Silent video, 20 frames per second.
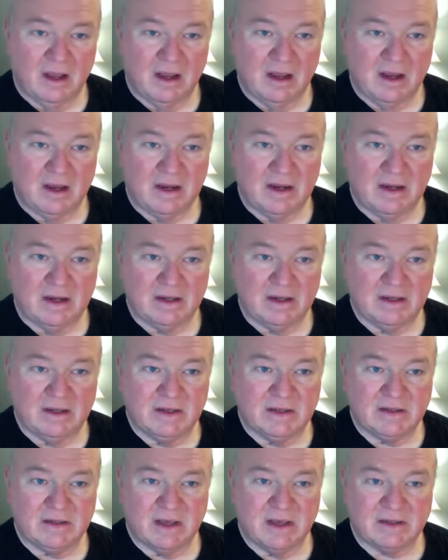
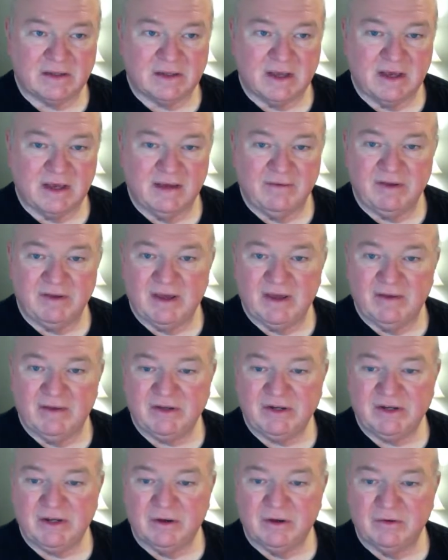has a
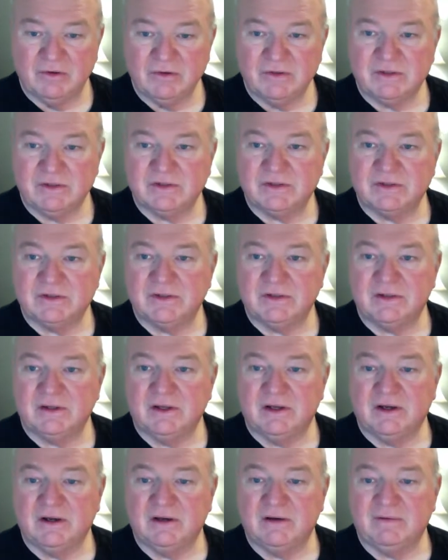heavy dose
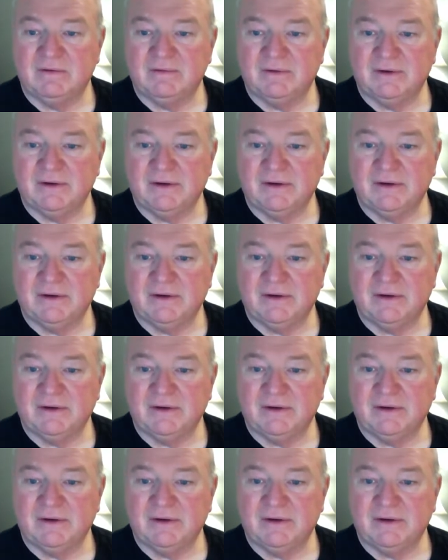of